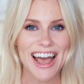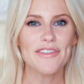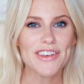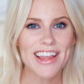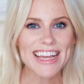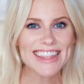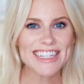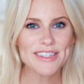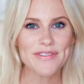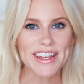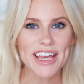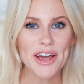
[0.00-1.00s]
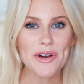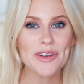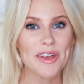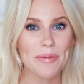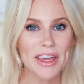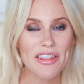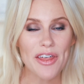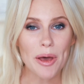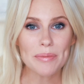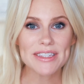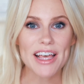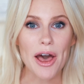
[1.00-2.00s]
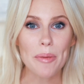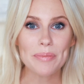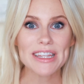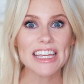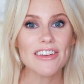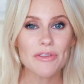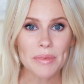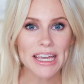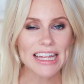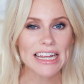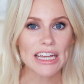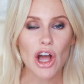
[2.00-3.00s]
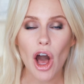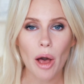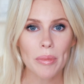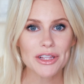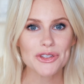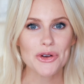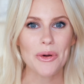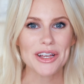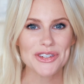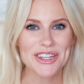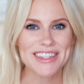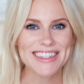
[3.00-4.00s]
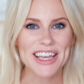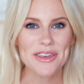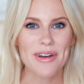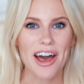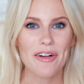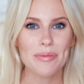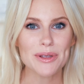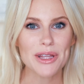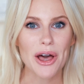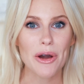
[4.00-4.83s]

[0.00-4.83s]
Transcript: If you like this video, give me a thumbs up. Leave me any comments or questions that you have below.